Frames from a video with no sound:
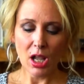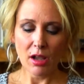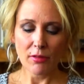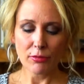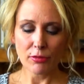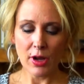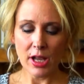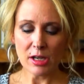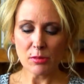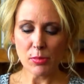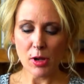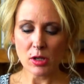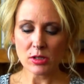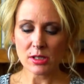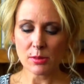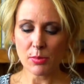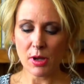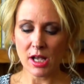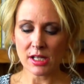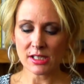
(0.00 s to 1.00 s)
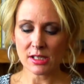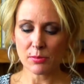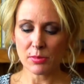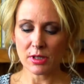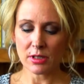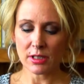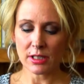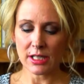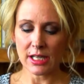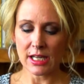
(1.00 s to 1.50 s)
A friend posed the
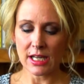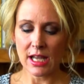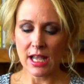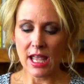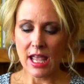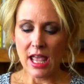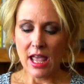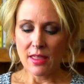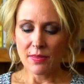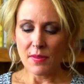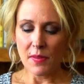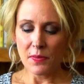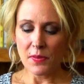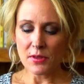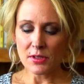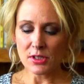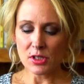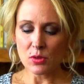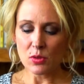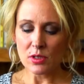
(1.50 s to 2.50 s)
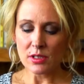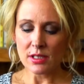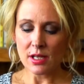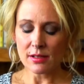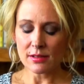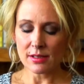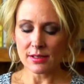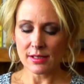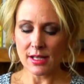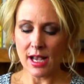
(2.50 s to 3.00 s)
possibility that the
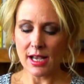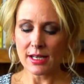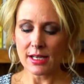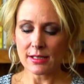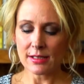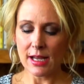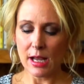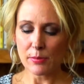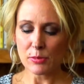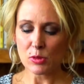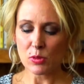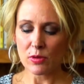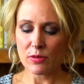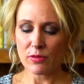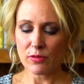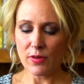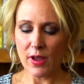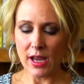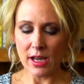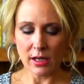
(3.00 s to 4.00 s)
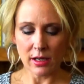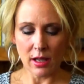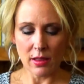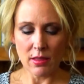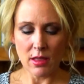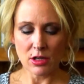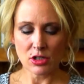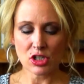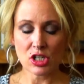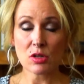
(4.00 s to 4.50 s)
suicide attempts were fake
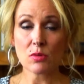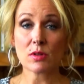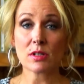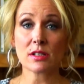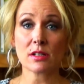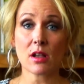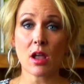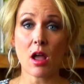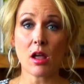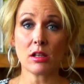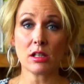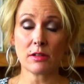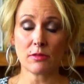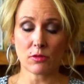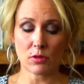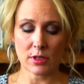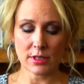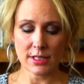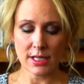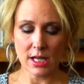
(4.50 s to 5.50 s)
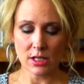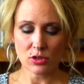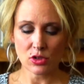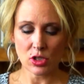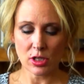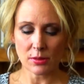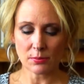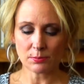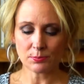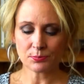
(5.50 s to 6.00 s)
and that she was calling for
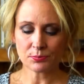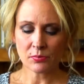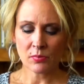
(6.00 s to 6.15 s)
attention.